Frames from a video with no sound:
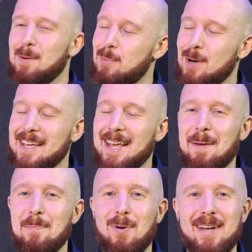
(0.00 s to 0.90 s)
Pretty
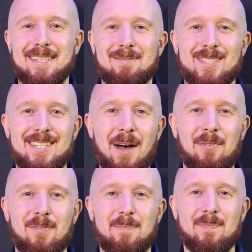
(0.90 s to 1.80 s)
impressive
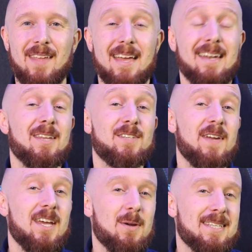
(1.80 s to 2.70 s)
stuff. Now, this
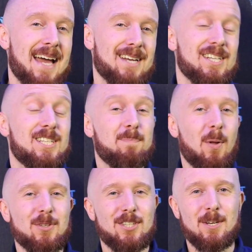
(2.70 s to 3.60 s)
video is actually
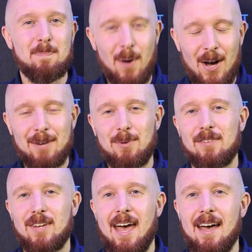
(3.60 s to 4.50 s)
sponsored by
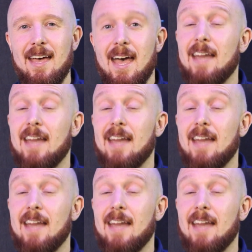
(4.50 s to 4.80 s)
Riftcat,